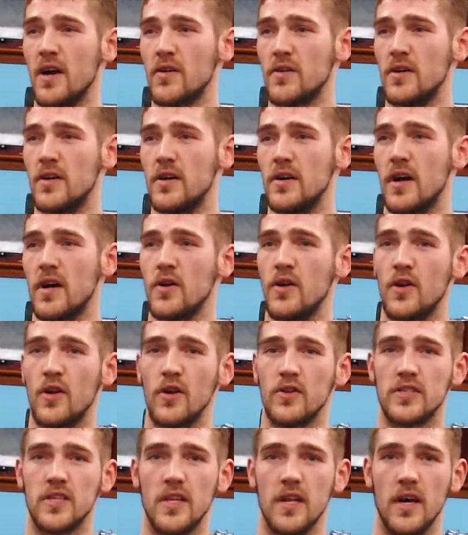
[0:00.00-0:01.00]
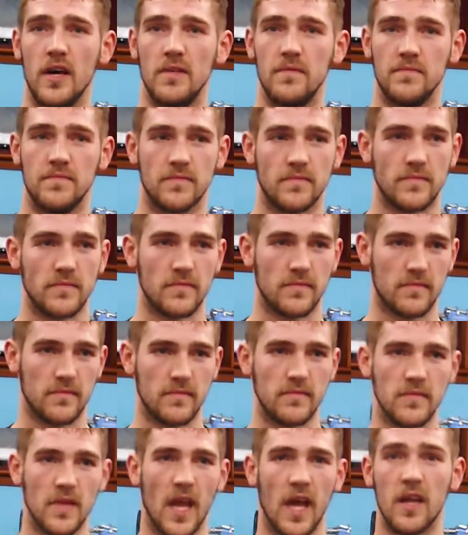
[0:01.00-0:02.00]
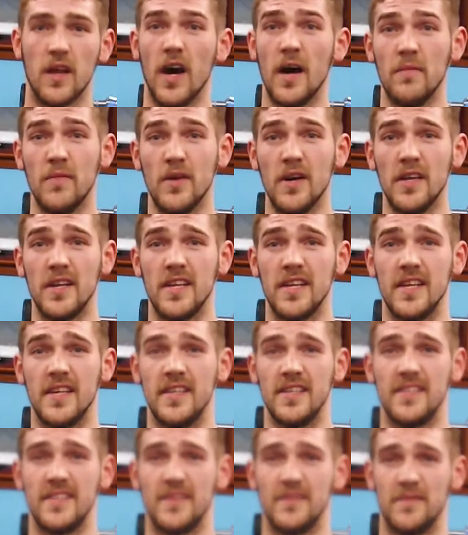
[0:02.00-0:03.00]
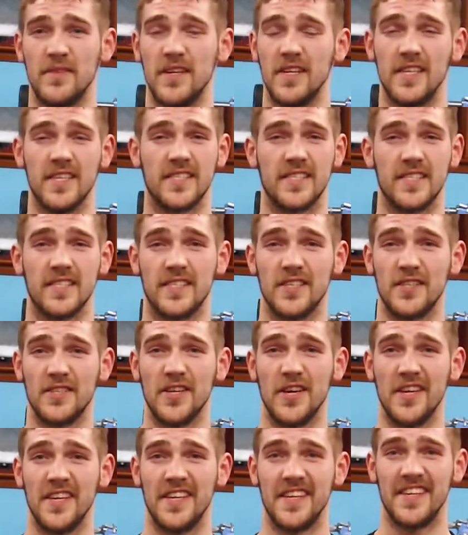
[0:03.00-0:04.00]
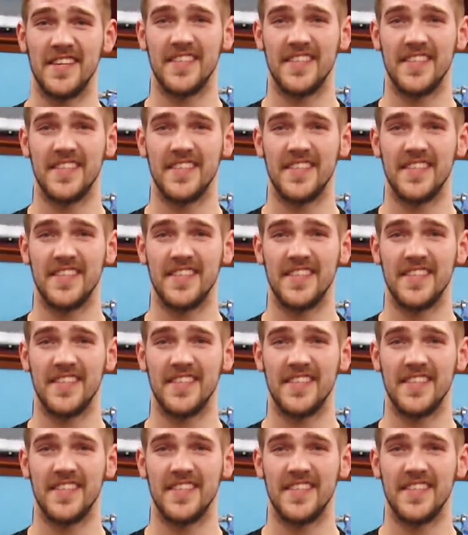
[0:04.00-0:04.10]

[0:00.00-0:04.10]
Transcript: I've got I've got a lot to learn and I'm learning it. Mm. it's, it's, a journey.